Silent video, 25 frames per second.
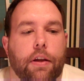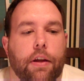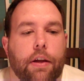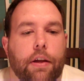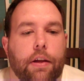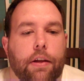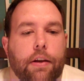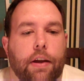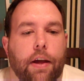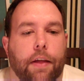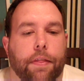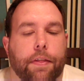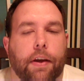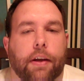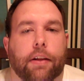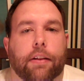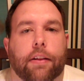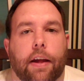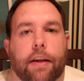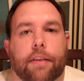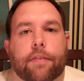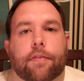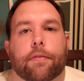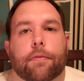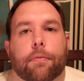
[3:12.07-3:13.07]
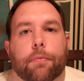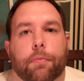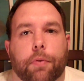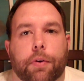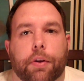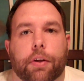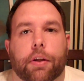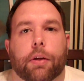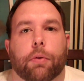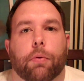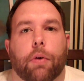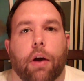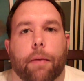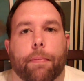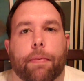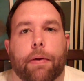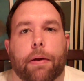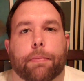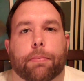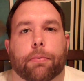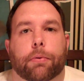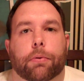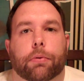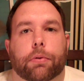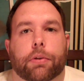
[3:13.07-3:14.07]
And I think that's really why
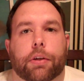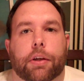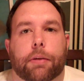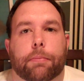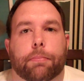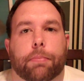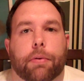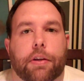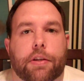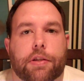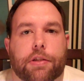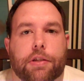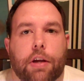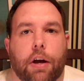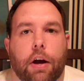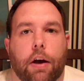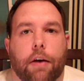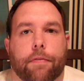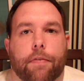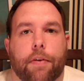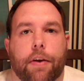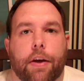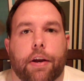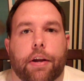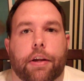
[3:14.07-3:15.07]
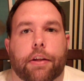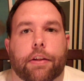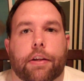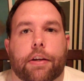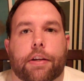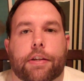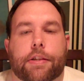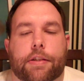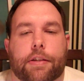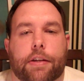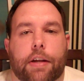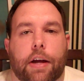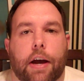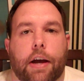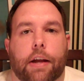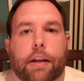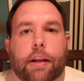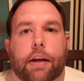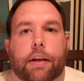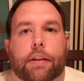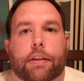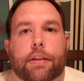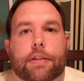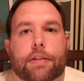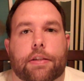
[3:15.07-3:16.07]
people get pissed off at it, that it's not
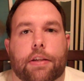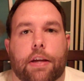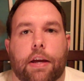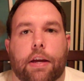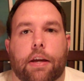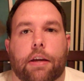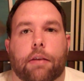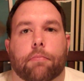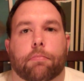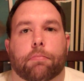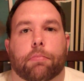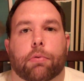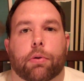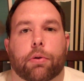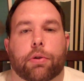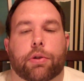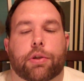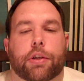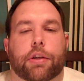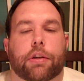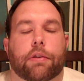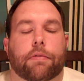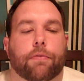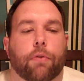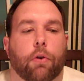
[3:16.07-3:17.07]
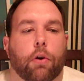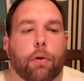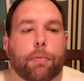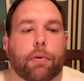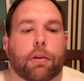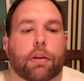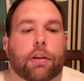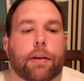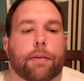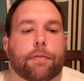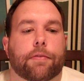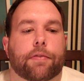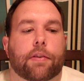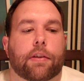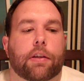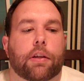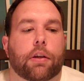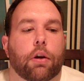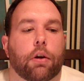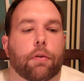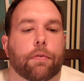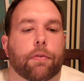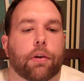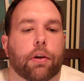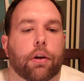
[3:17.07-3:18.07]
like the same bullshit formula they've seen
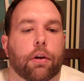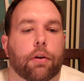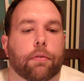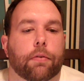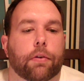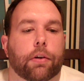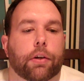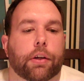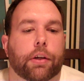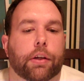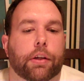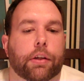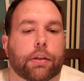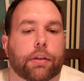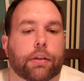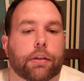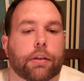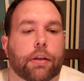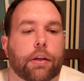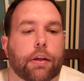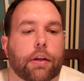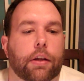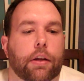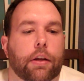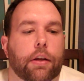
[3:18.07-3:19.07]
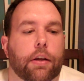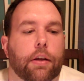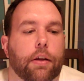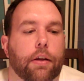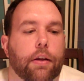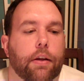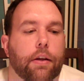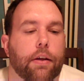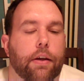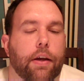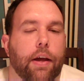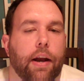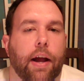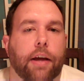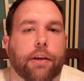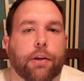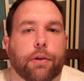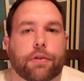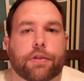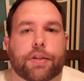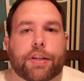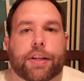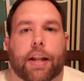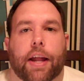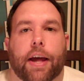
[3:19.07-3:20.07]
over and over again. And I
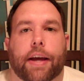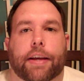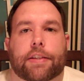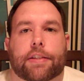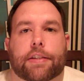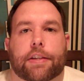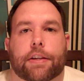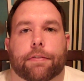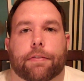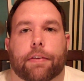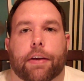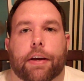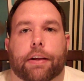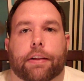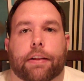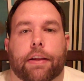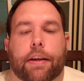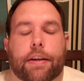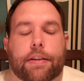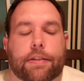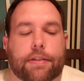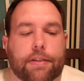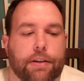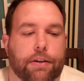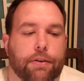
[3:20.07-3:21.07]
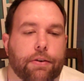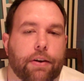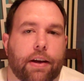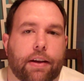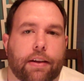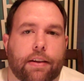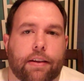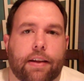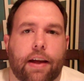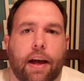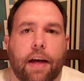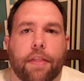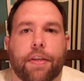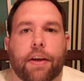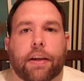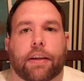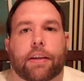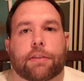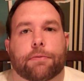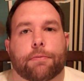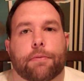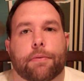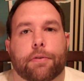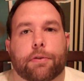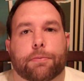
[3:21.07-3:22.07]
usually like stuff like that, so I think
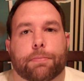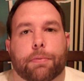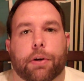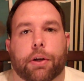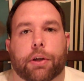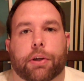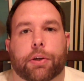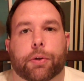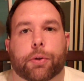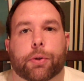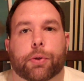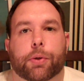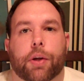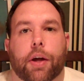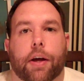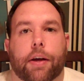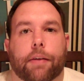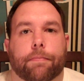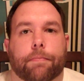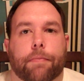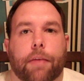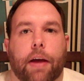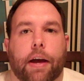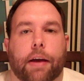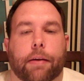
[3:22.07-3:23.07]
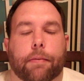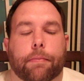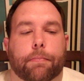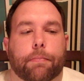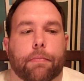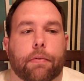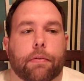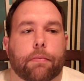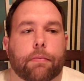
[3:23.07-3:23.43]
this movie's pretty cool. I